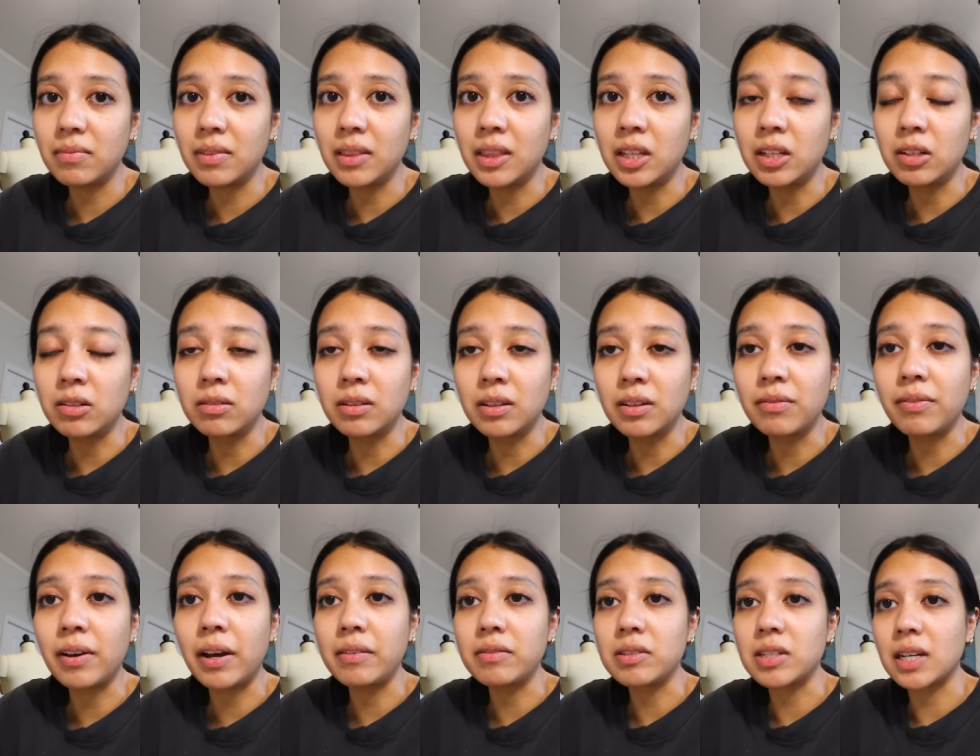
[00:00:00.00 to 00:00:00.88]
literally
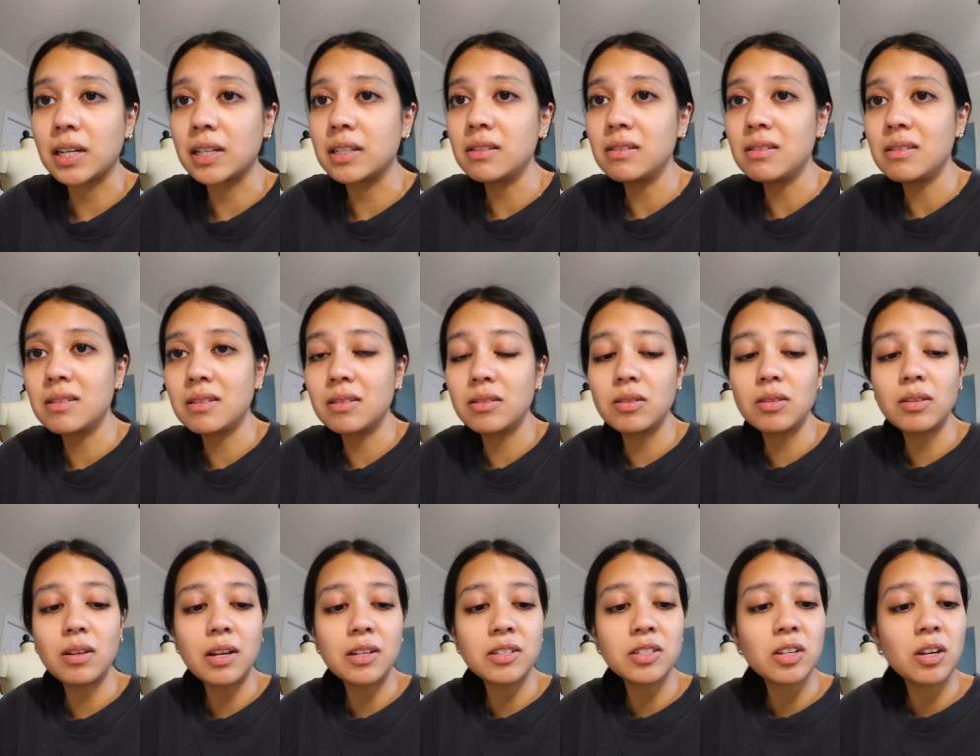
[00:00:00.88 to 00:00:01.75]
five seconds since
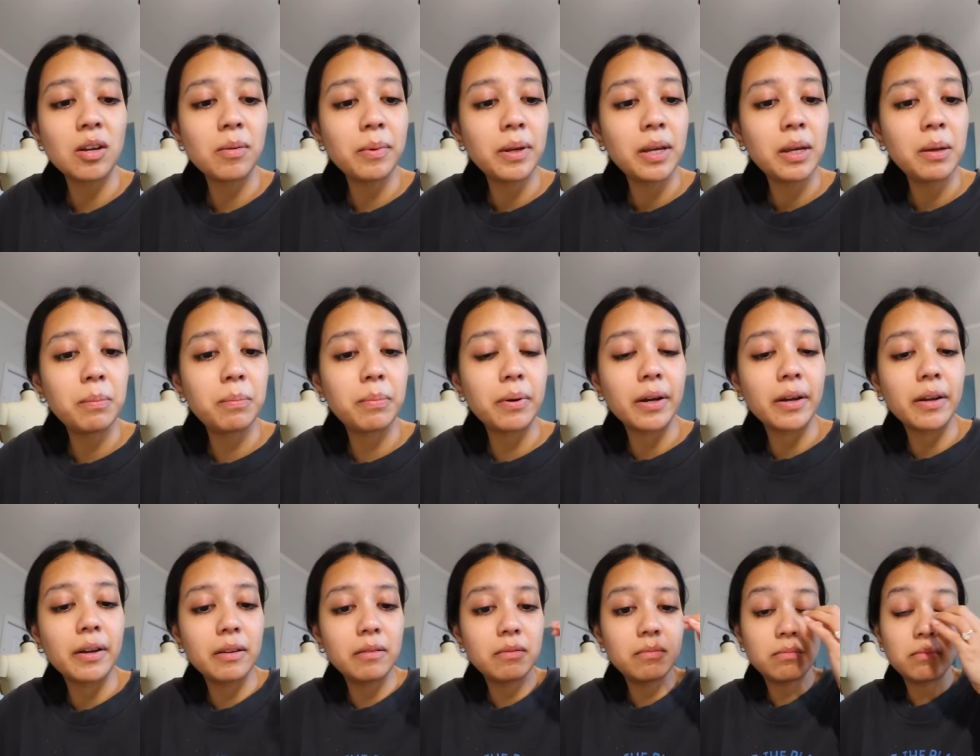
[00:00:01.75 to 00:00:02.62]
you last saw me,
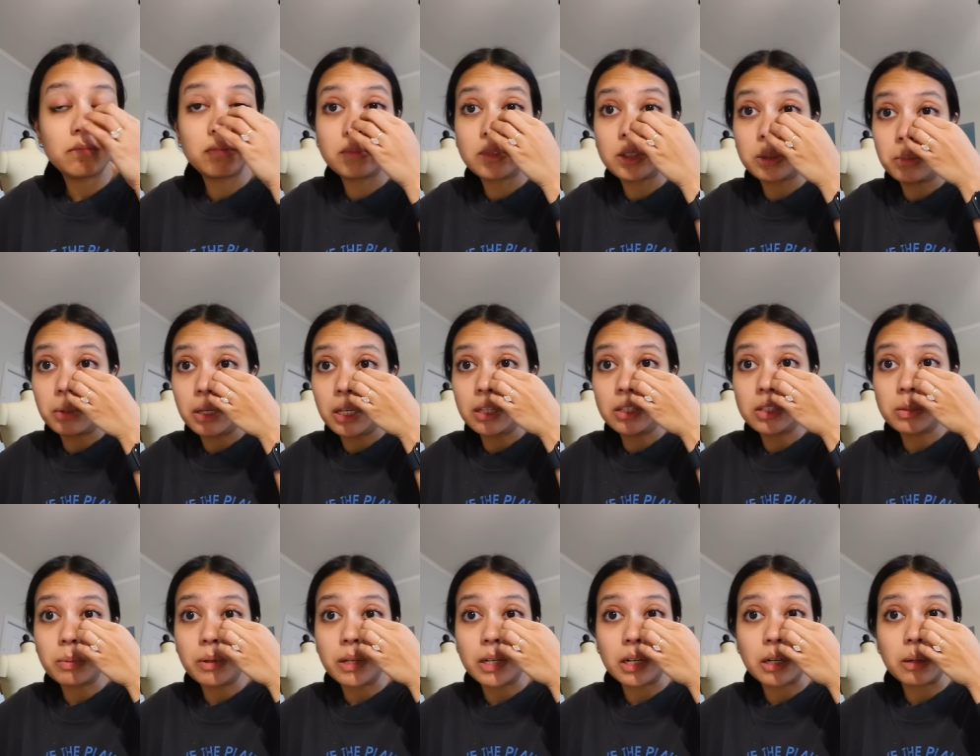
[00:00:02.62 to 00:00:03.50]
but to me
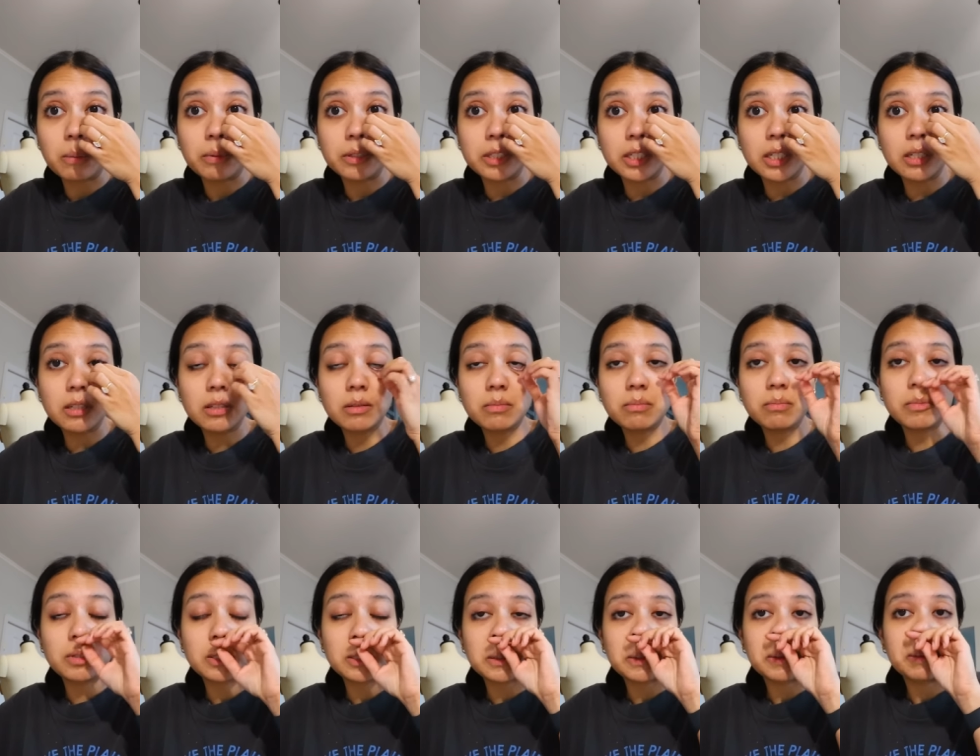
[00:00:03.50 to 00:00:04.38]
it's been a couple days.
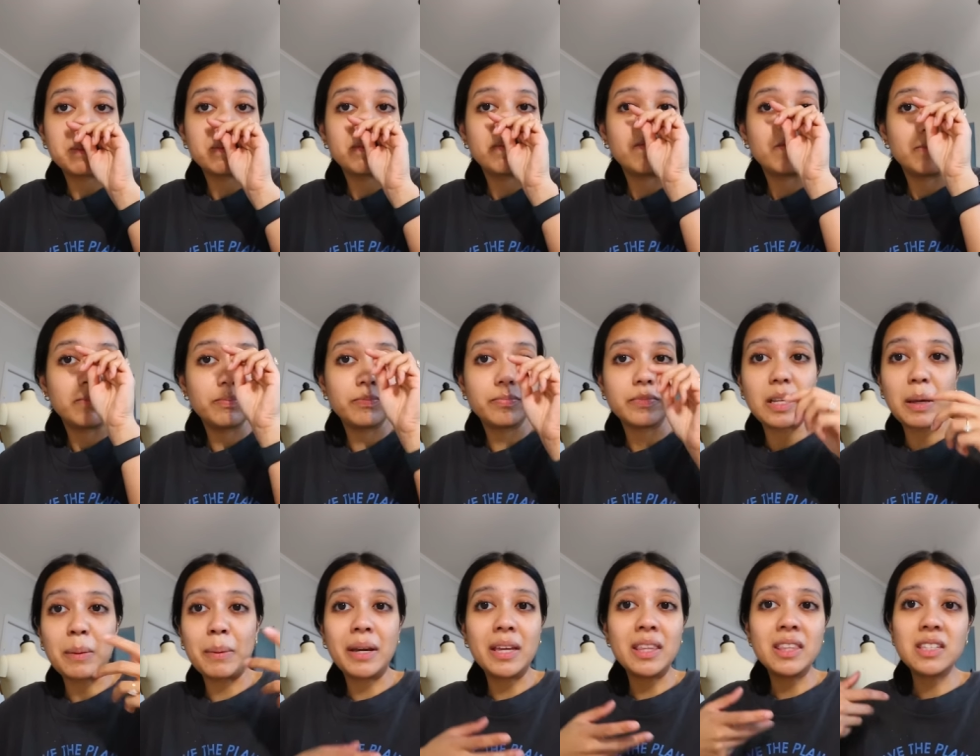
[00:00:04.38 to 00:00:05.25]
So
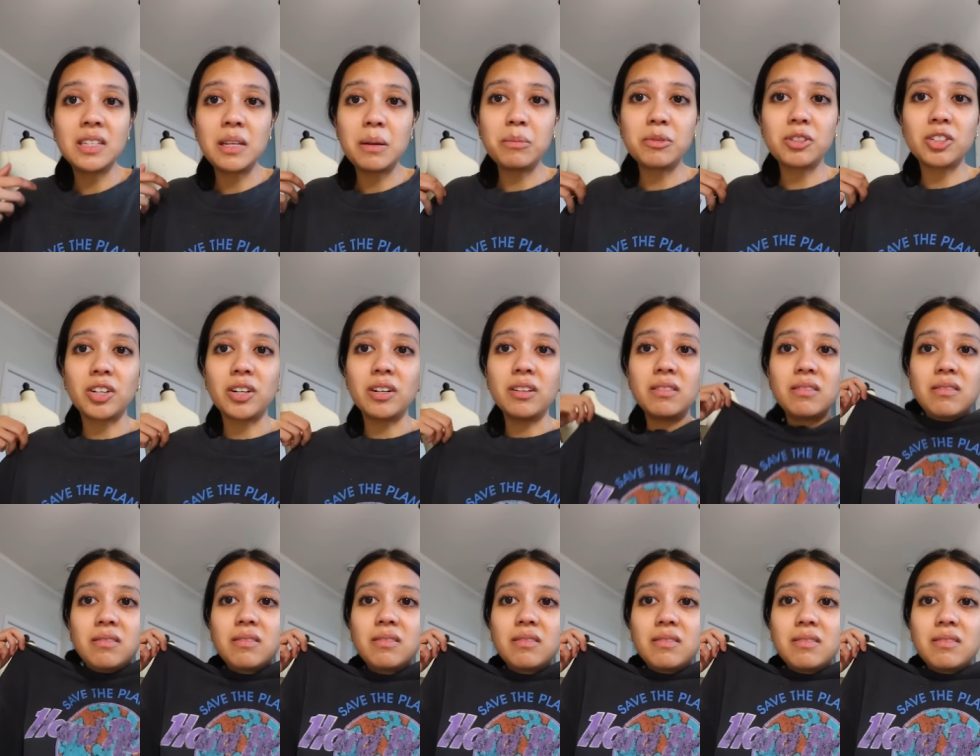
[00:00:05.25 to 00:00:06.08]
am I in the same shirt?